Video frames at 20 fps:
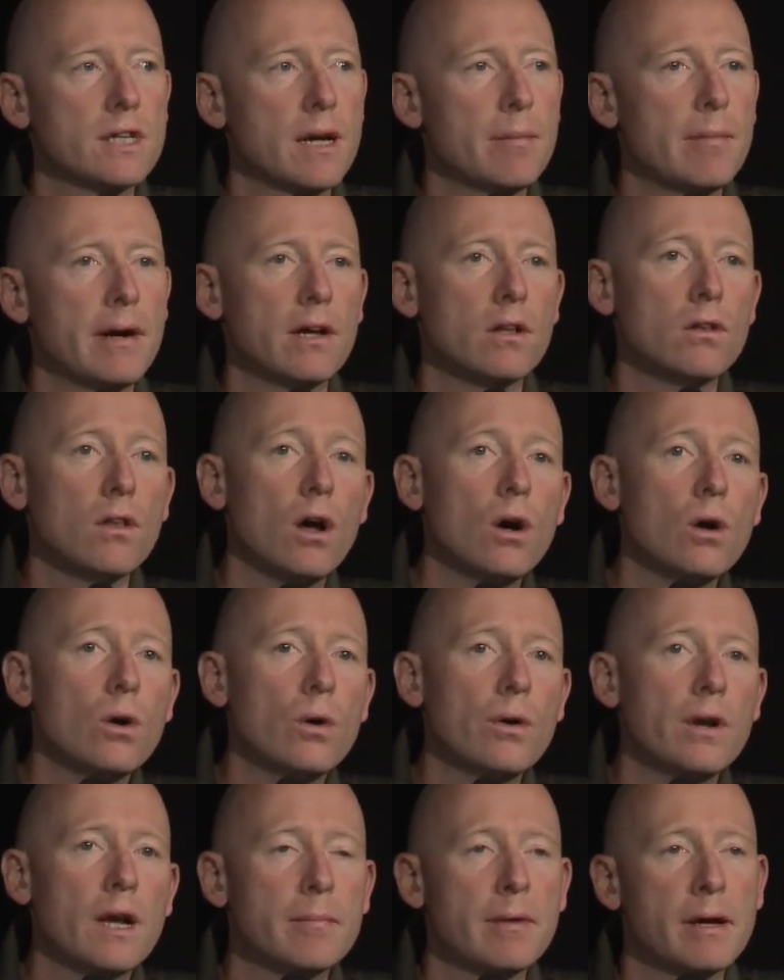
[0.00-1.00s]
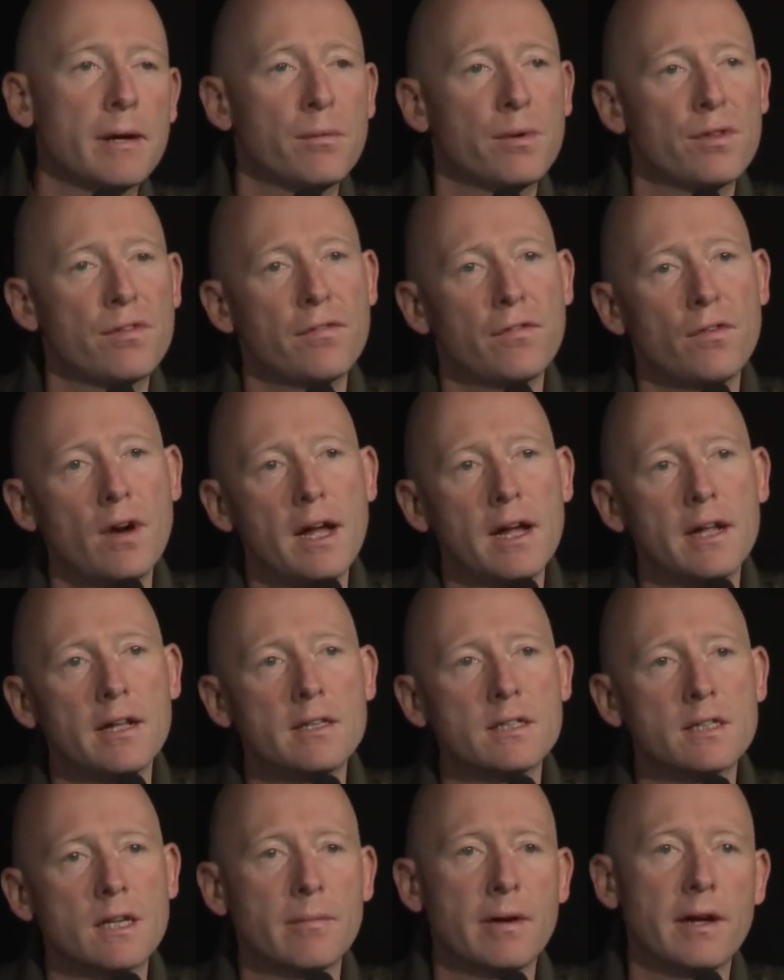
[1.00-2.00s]
Am I alone? Am I with
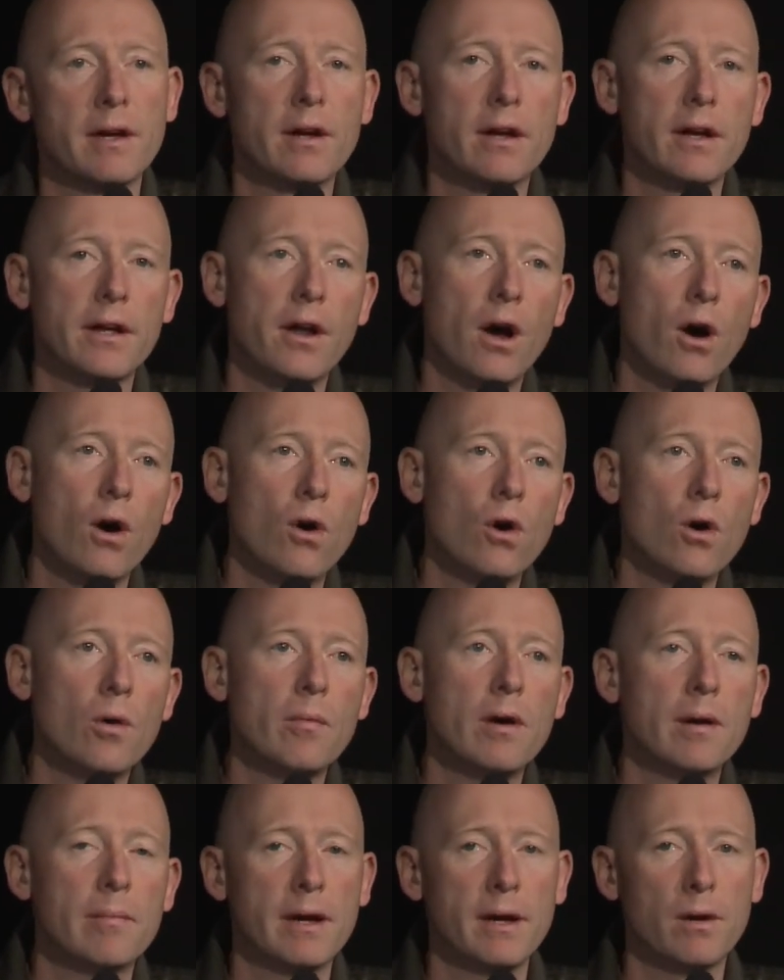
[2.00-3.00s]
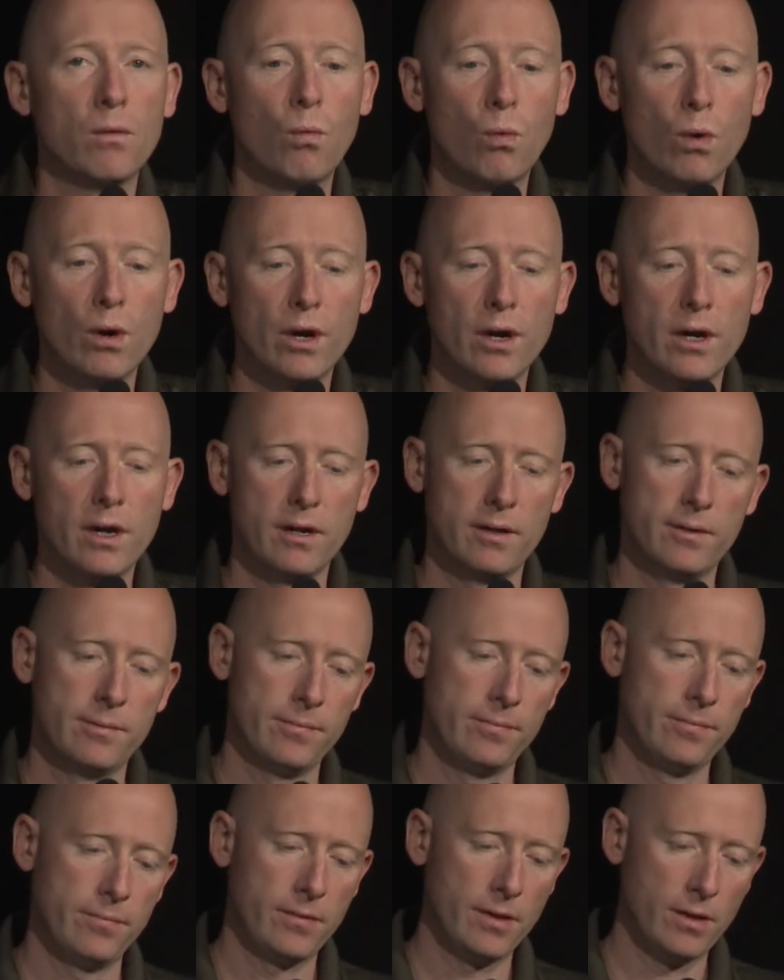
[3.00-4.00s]
friends? Am I at home? Am I at work?
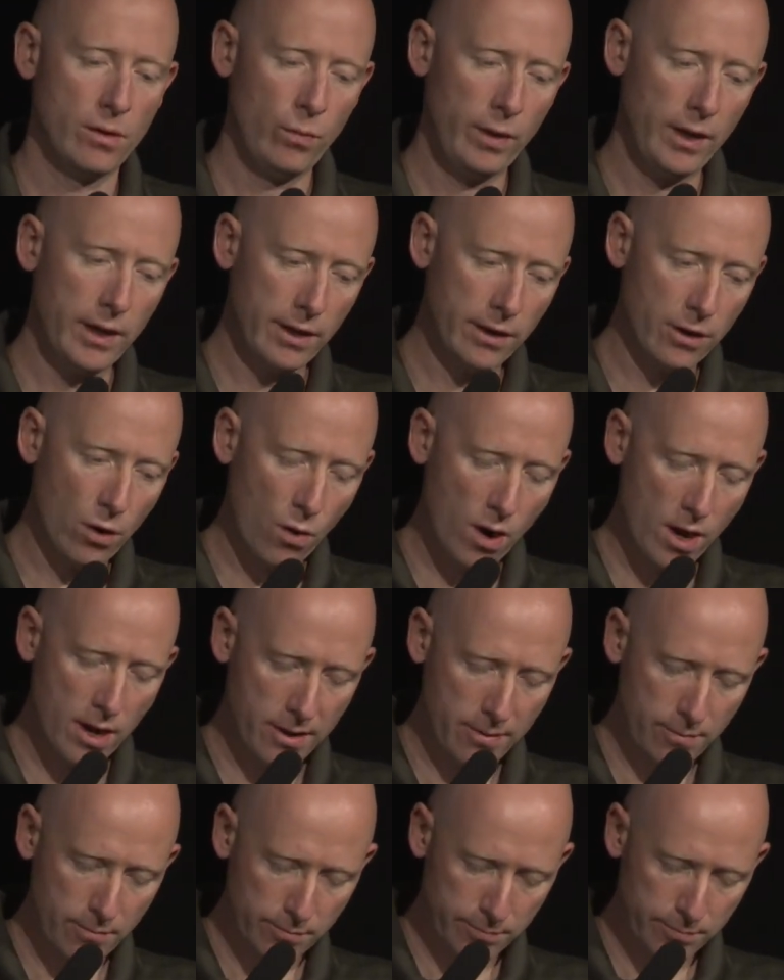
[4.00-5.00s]
We could go on.